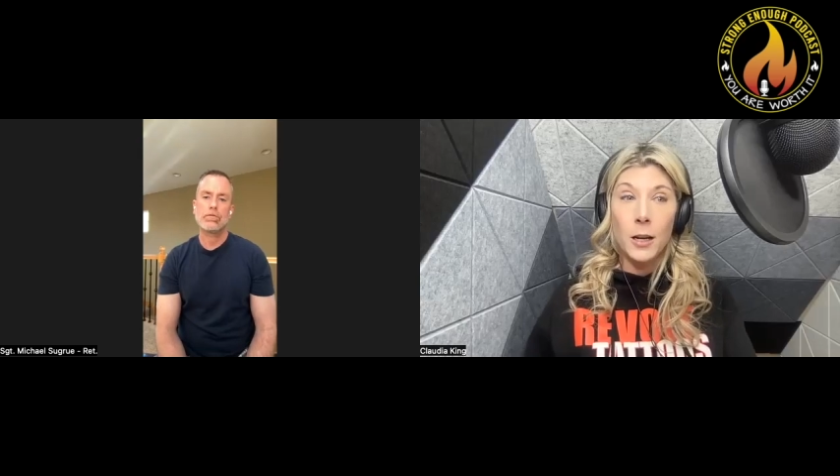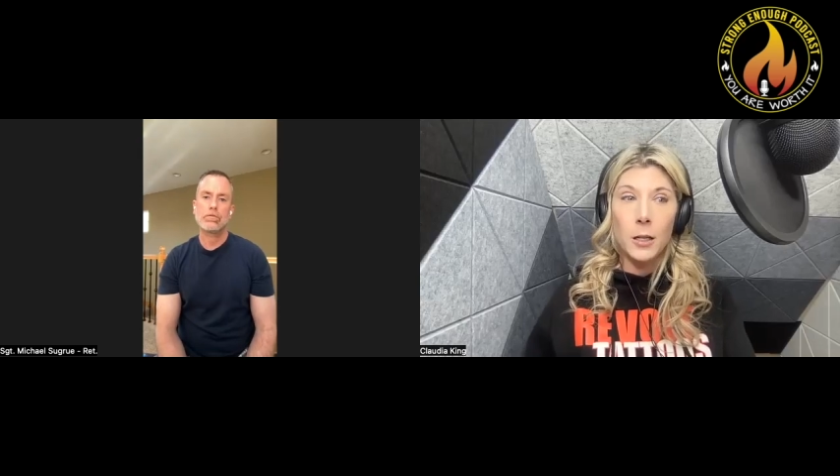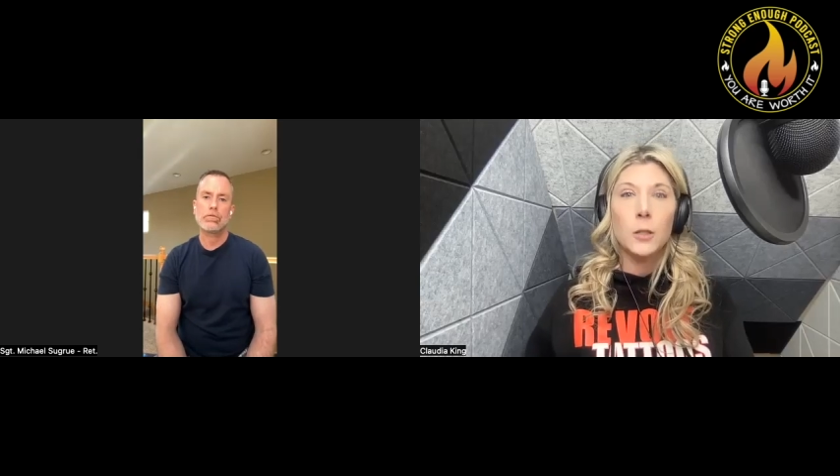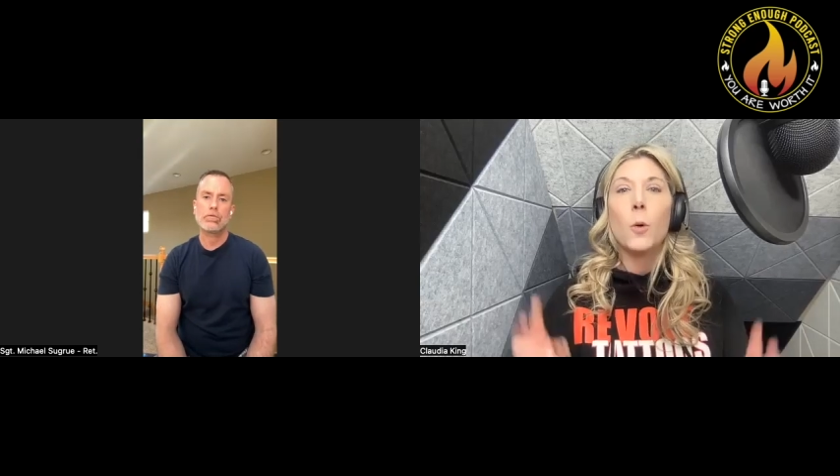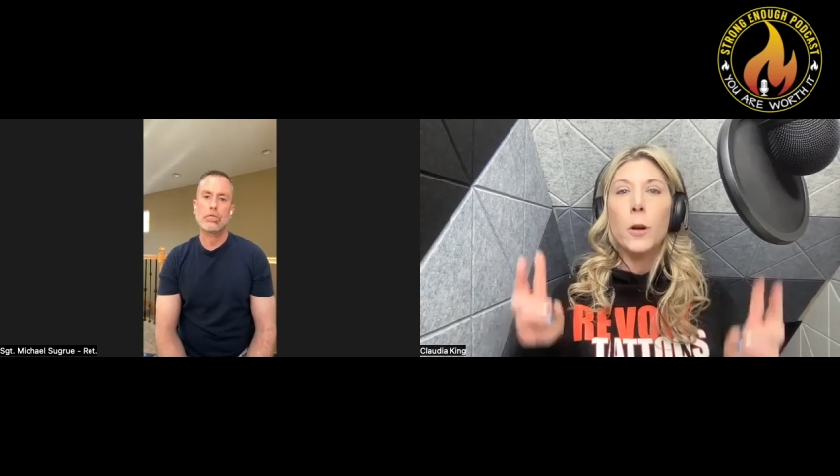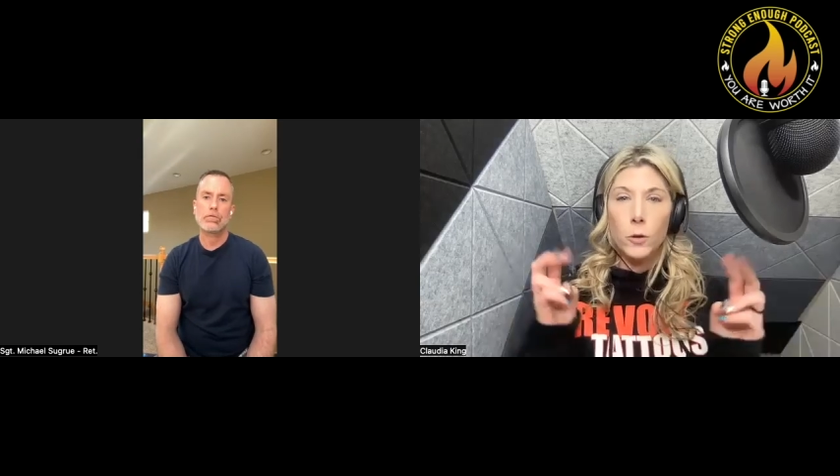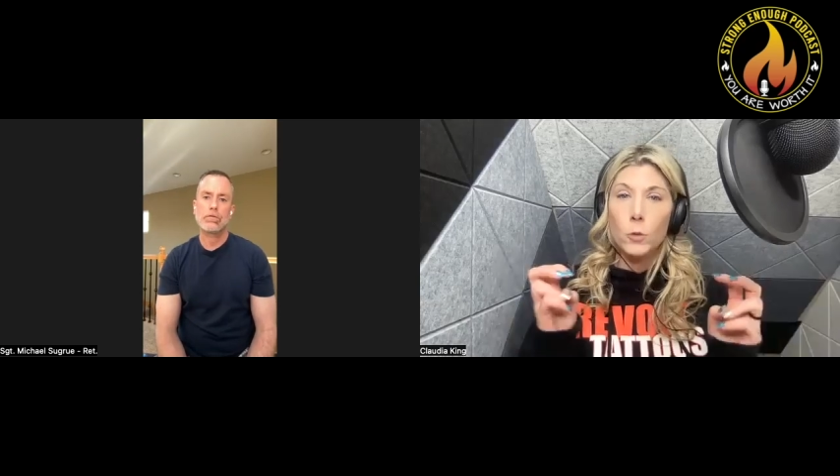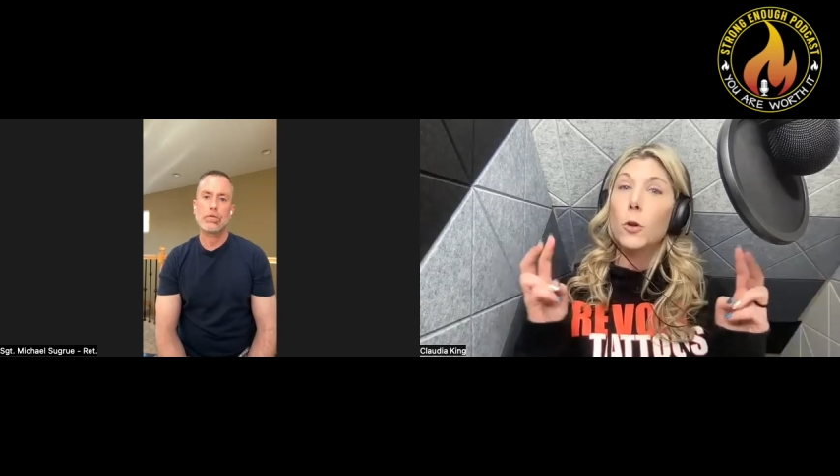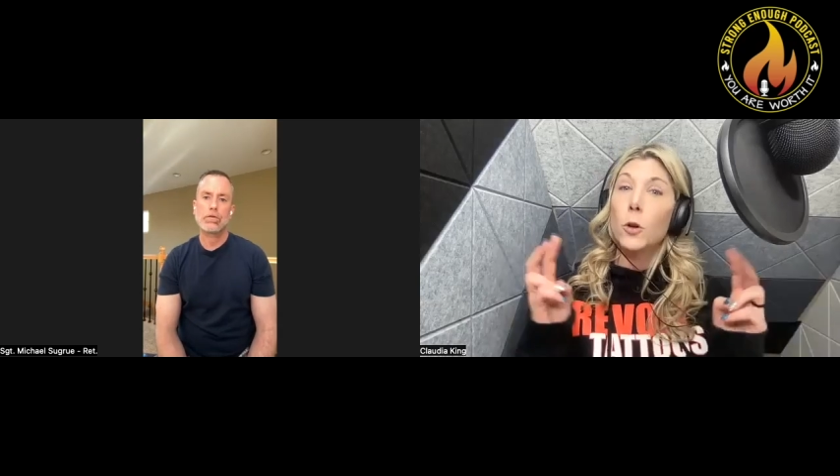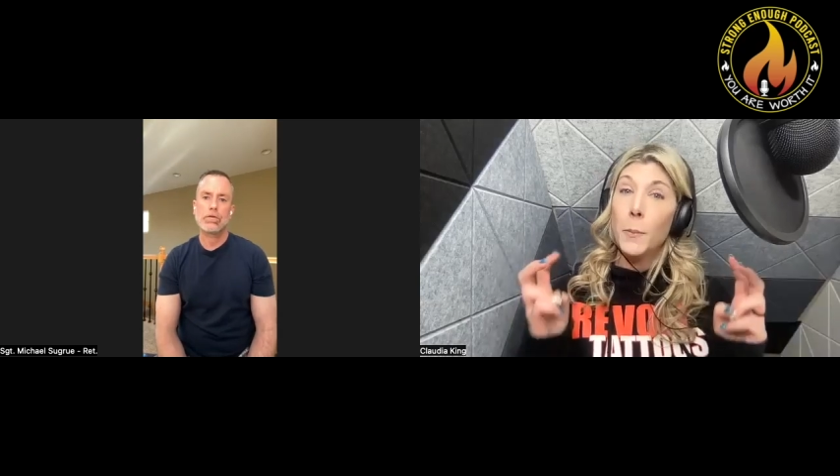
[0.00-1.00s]
is going to
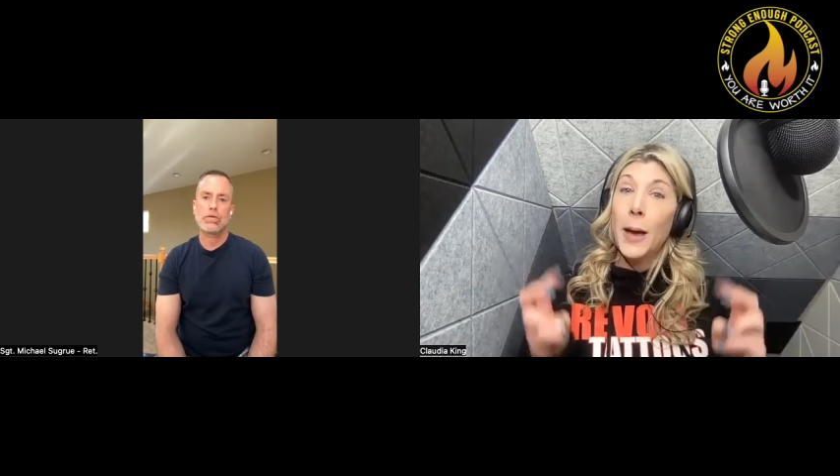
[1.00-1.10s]
look